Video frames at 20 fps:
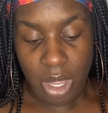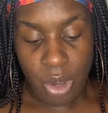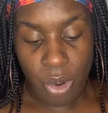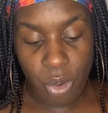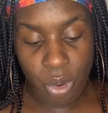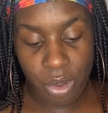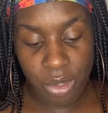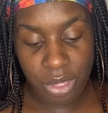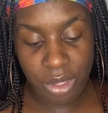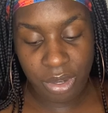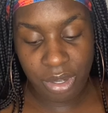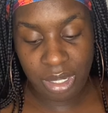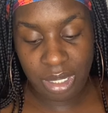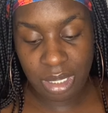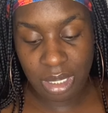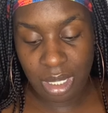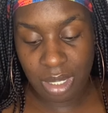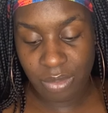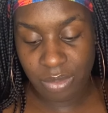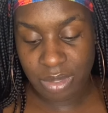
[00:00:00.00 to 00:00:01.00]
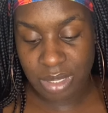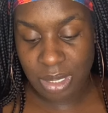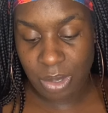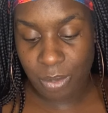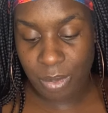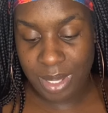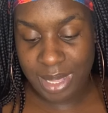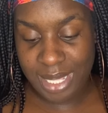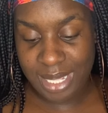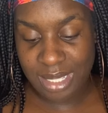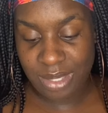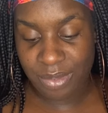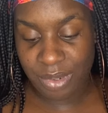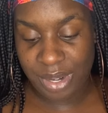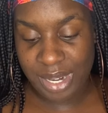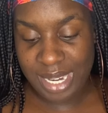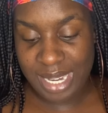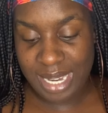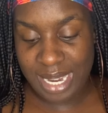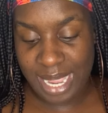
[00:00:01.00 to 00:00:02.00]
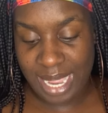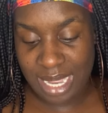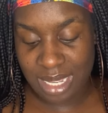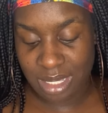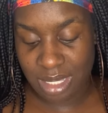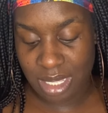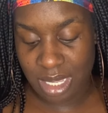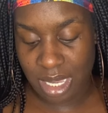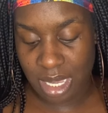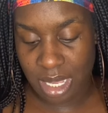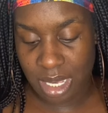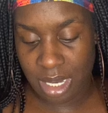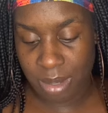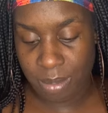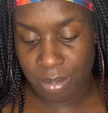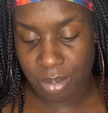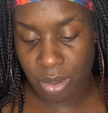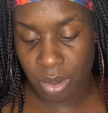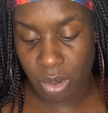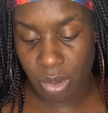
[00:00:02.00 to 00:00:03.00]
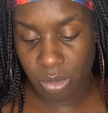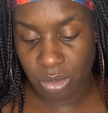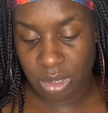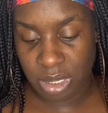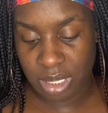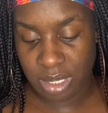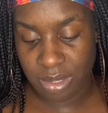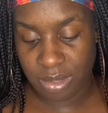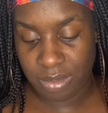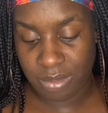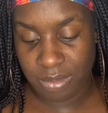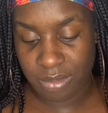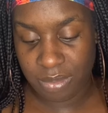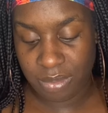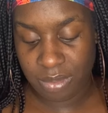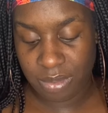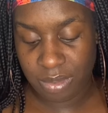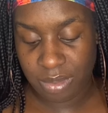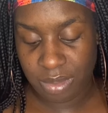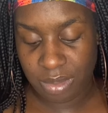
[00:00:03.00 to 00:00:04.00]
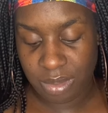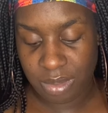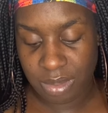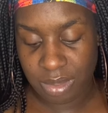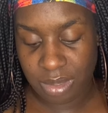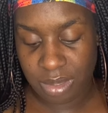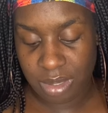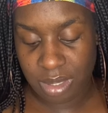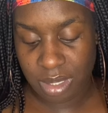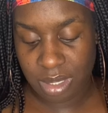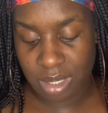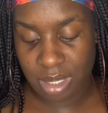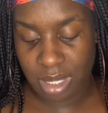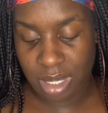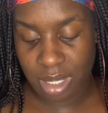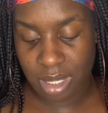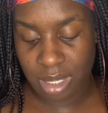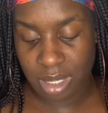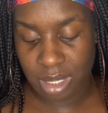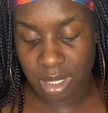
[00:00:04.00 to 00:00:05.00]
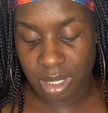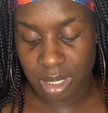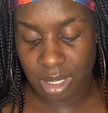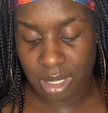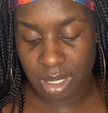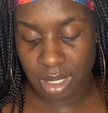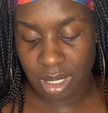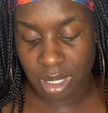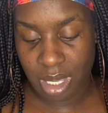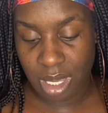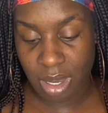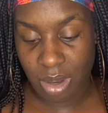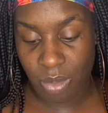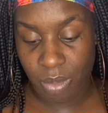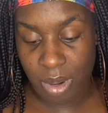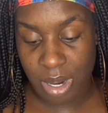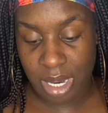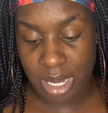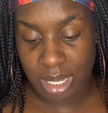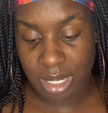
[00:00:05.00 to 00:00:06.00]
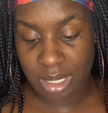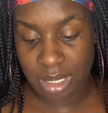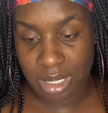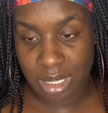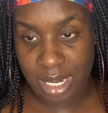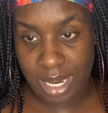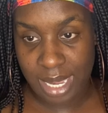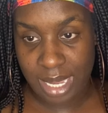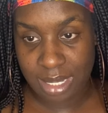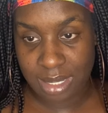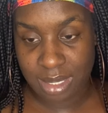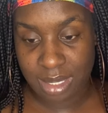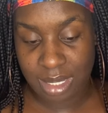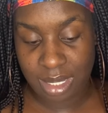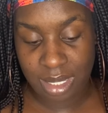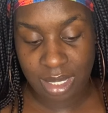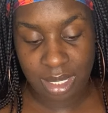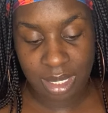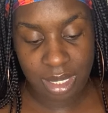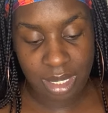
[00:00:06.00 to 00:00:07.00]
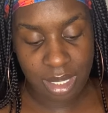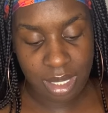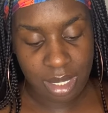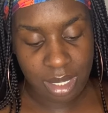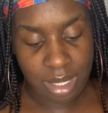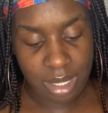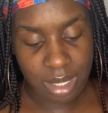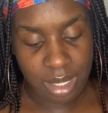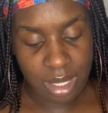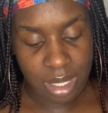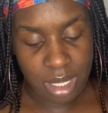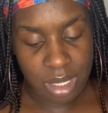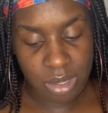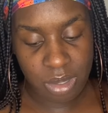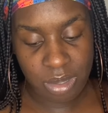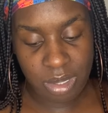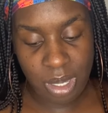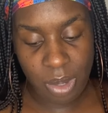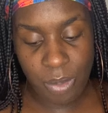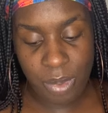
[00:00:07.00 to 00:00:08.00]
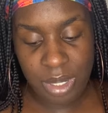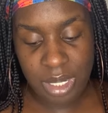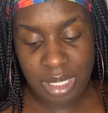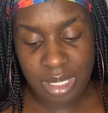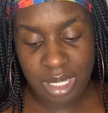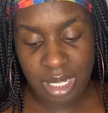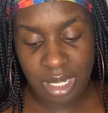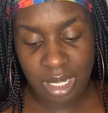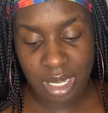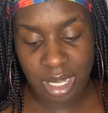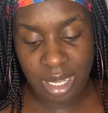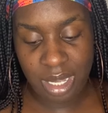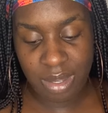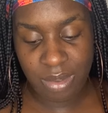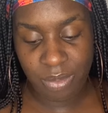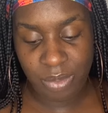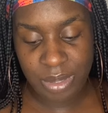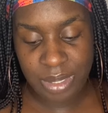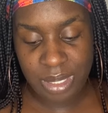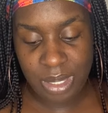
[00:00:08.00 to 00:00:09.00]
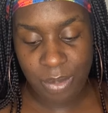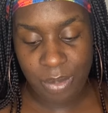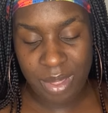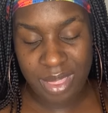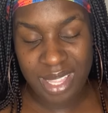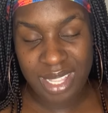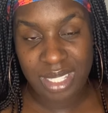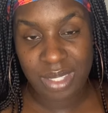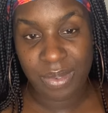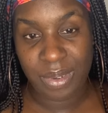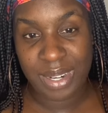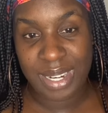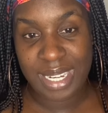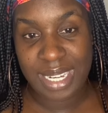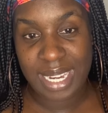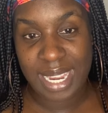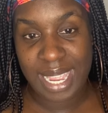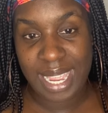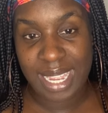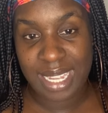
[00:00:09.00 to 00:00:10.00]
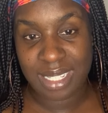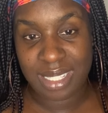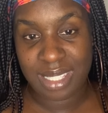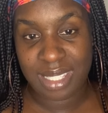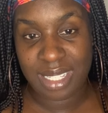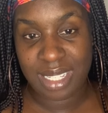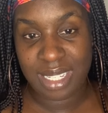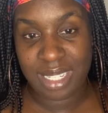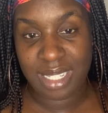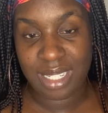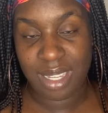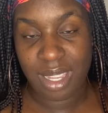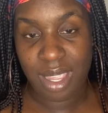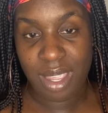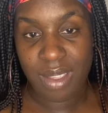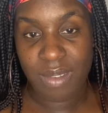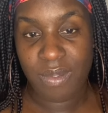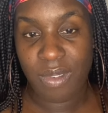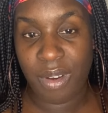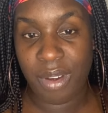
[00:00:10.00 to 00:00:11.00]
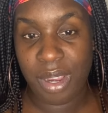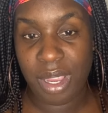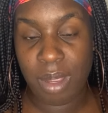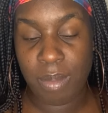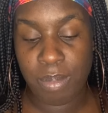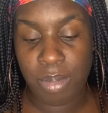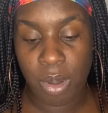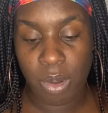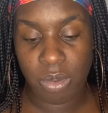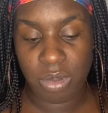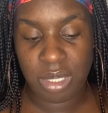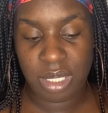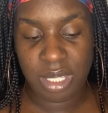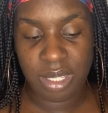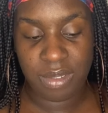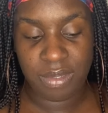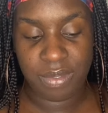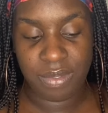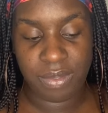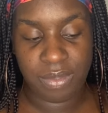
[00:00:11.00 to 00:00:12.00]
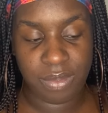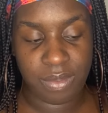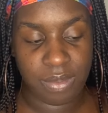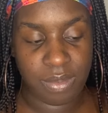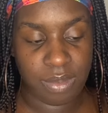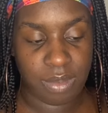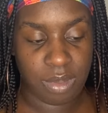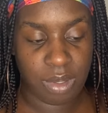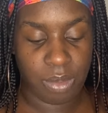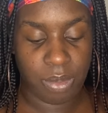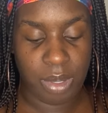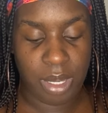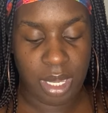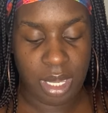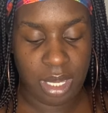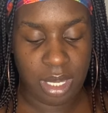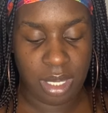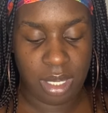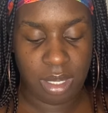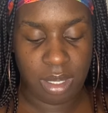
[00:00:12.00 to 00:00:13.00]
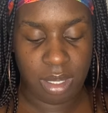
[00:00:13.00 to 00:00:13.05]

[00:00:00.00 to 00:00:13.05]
Or they're in love with someone that's very nasty and impulsive. To King of Wands, nasty. So someone is in love with someone that's very nasty, very impulsive, okay?